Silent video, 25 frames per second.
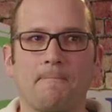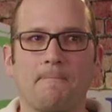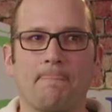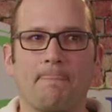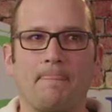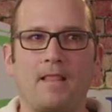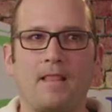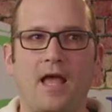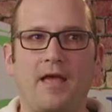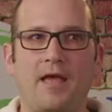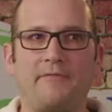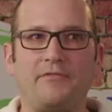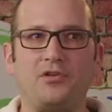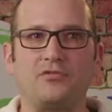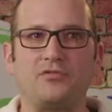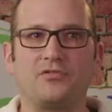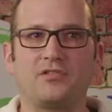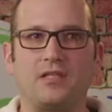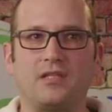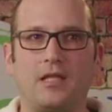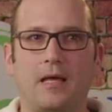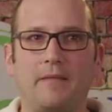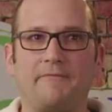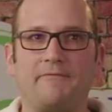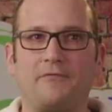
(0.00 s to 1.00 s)
have you
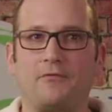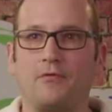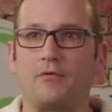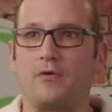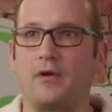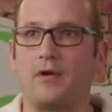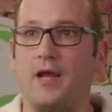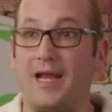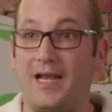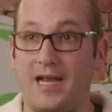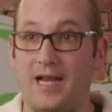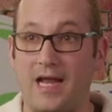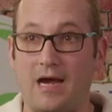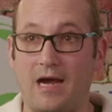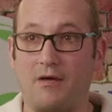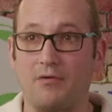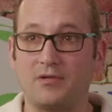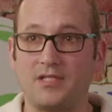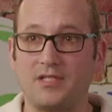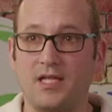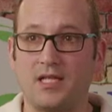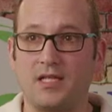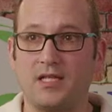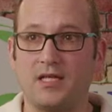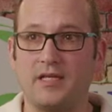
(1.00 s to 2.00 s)
slept for eight hours
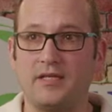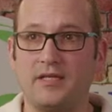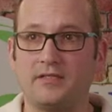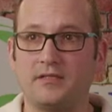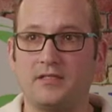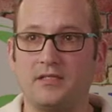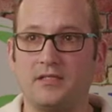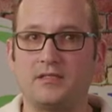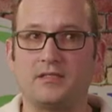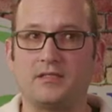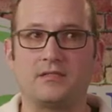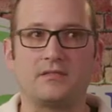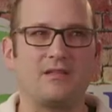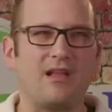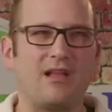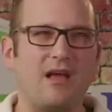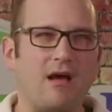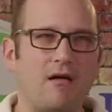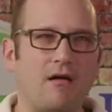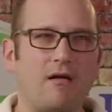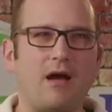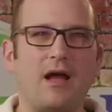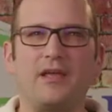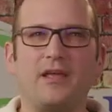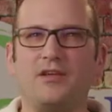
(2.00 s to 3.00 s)
at least? He says, no,
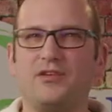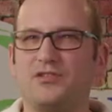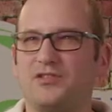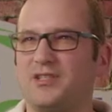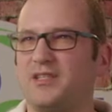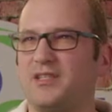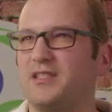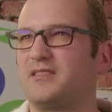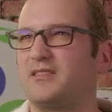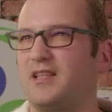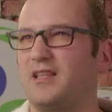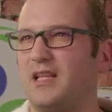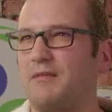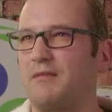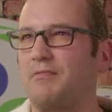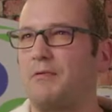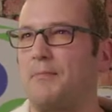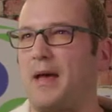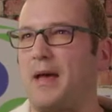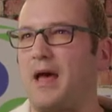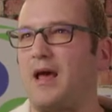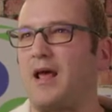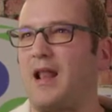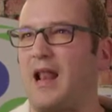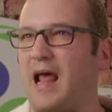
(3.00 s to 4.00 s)
I usually sleep
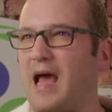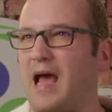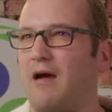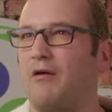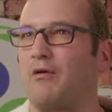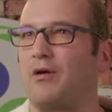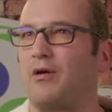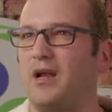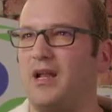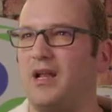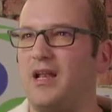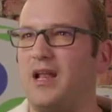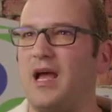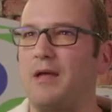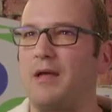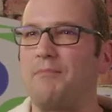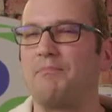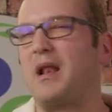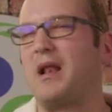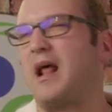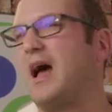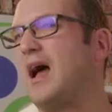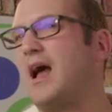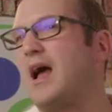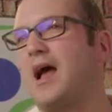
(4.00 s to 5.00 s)
about an hour a night, but
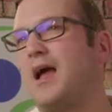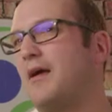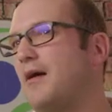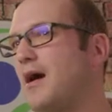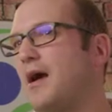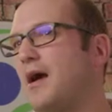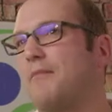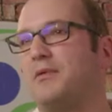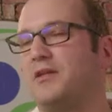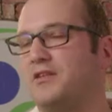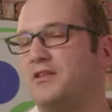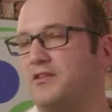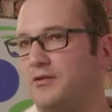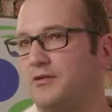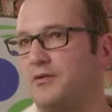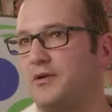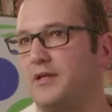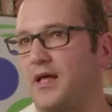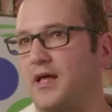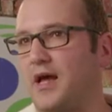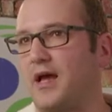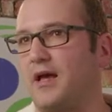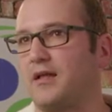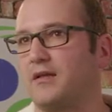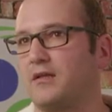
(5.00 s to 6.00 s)
I, I've been doing
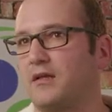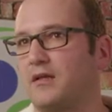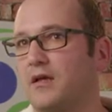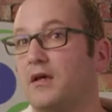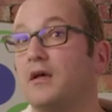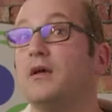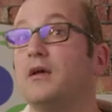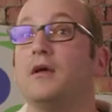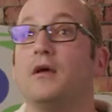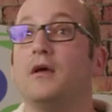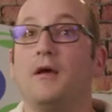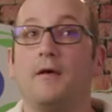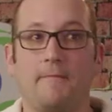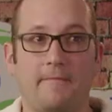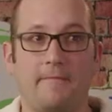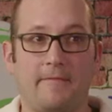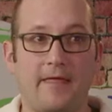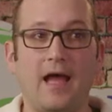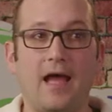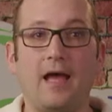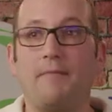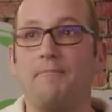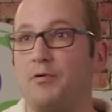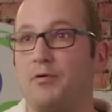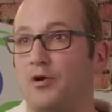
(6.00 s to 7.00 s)
that.
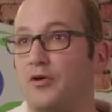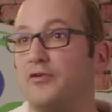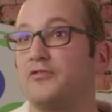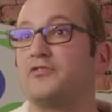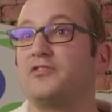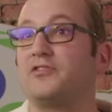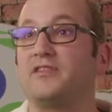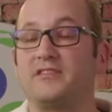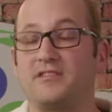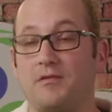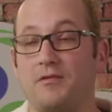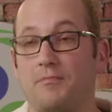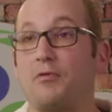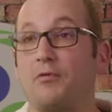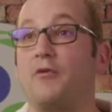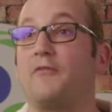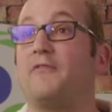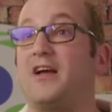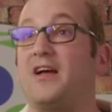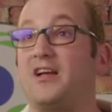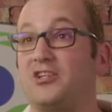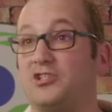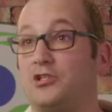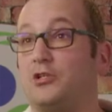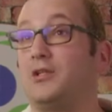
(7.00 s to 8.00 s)
That person is a
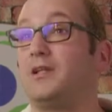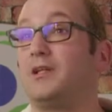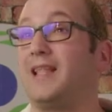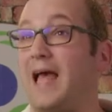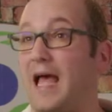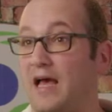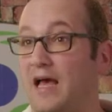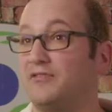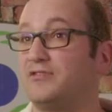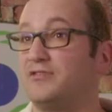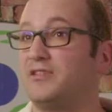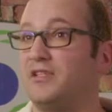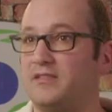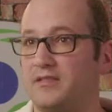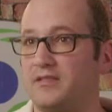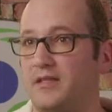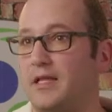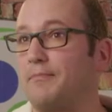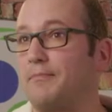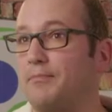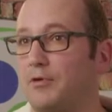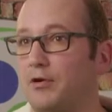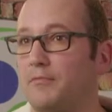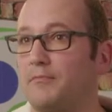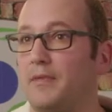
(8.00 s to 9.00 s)
professional lousy
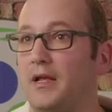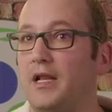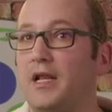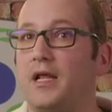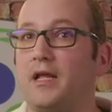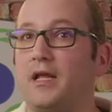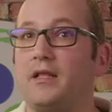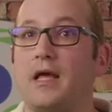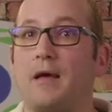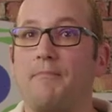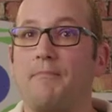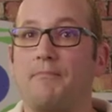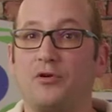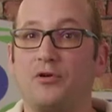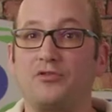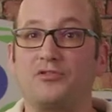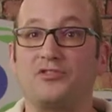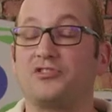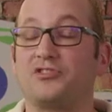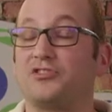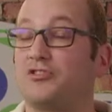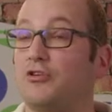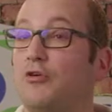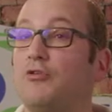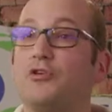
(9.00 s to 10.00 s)
sleeper, meaning that person's
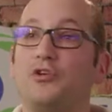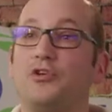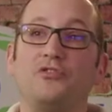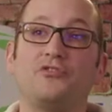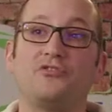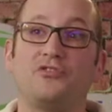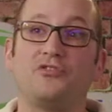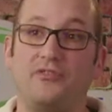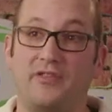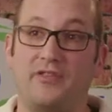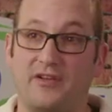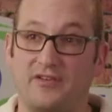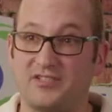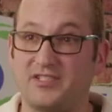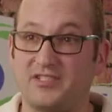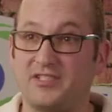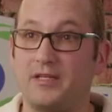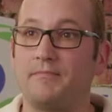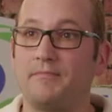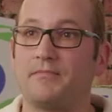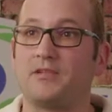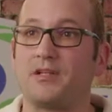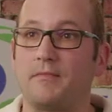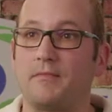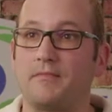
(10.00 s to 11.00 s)
so used to their
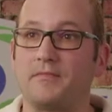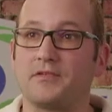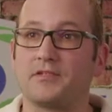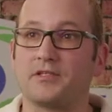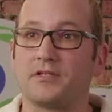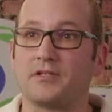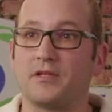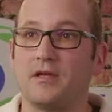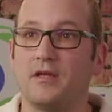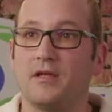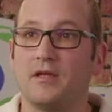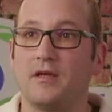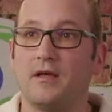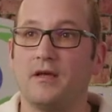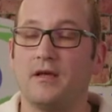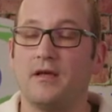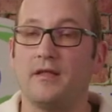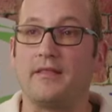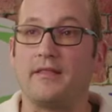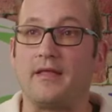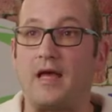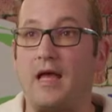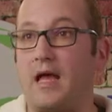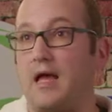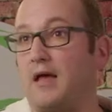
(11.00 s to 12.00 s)
symptoms
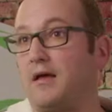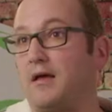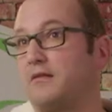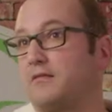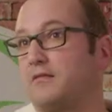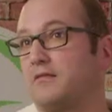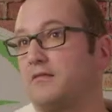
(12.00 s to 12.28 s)
that